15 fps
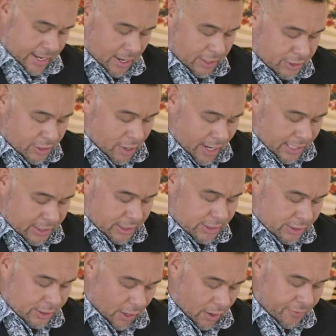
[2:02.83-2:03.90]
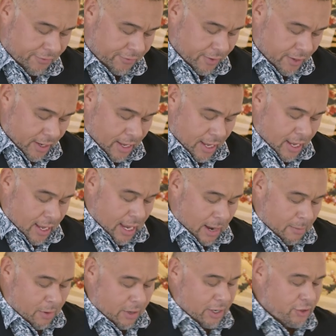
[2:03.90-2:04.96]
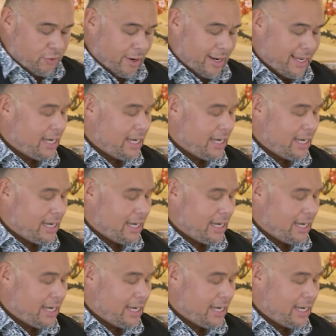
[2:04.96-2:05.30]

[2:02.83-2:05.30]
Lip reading: it goes nice and soft. And we're gonna try and